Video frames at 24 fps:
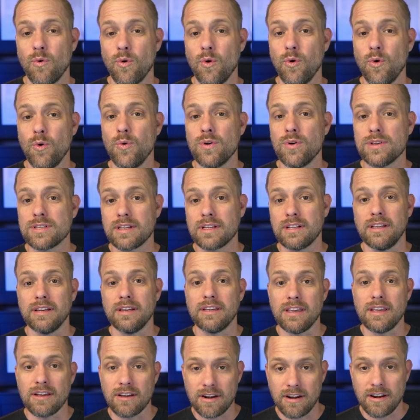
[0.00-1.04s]
who is
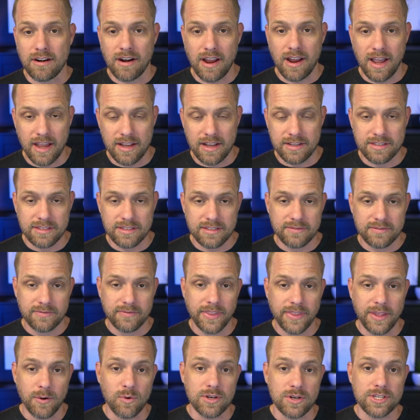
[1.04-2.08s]
clicking on your ads
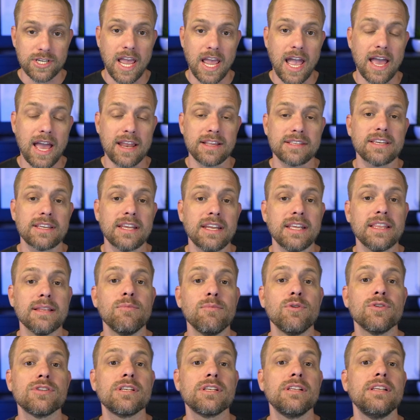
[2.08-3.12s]
and which ad is getting the
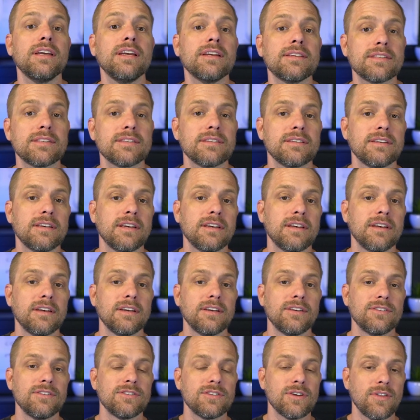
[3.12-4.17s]
most clicks.
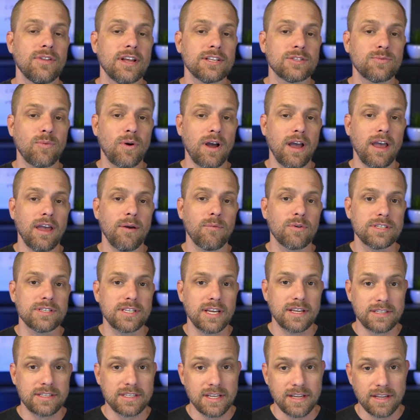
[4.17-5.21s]
So that's why we're
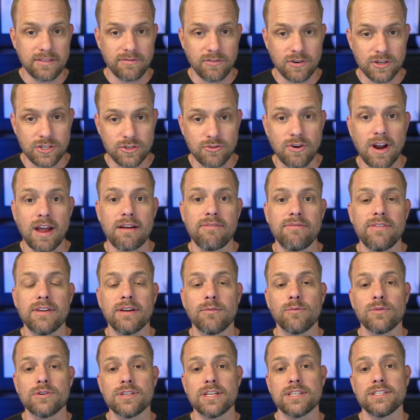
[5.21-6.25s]
testing for
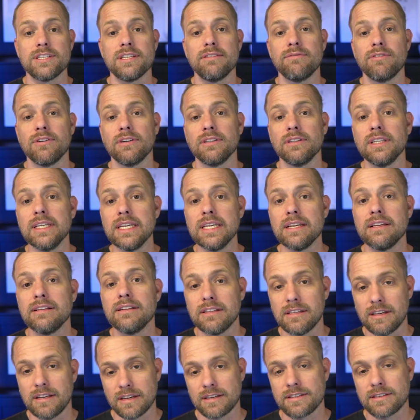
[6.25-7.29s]
traffic, we're testing for link
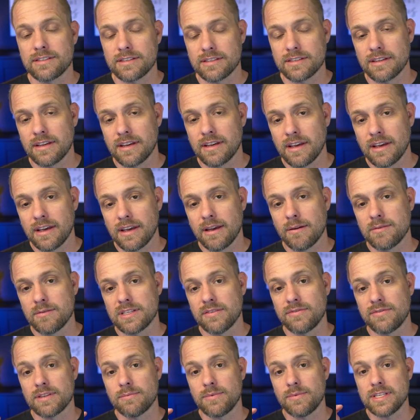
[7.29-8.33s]
clicks.
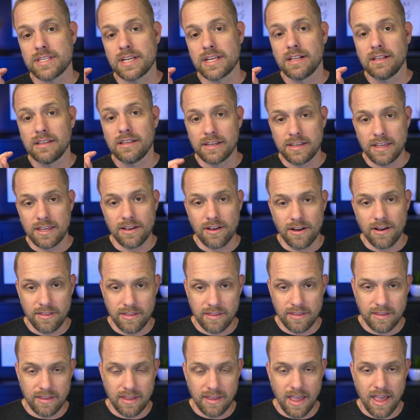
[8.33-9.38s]
So if somebody's clicking
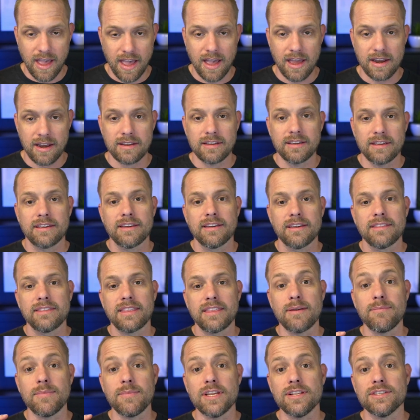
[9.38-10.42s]
on the ad,
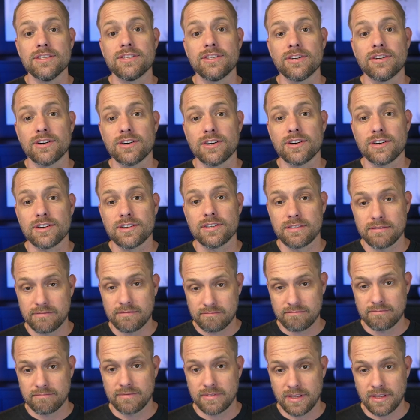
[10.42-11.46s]
that means they're
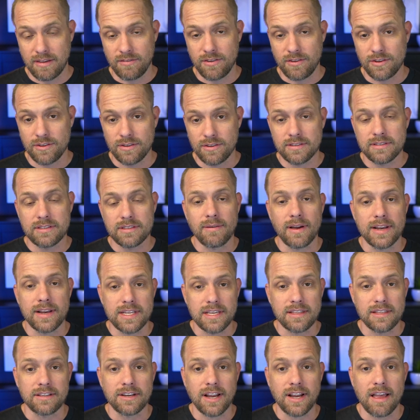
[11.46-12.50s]
giving you some
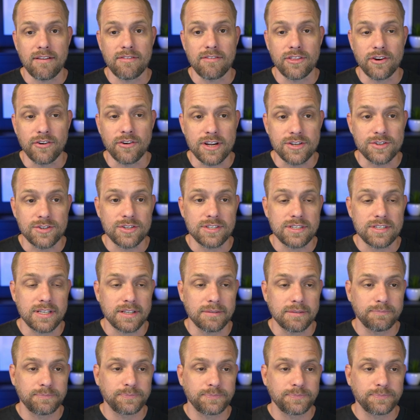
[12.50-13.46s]
idea that they're interested.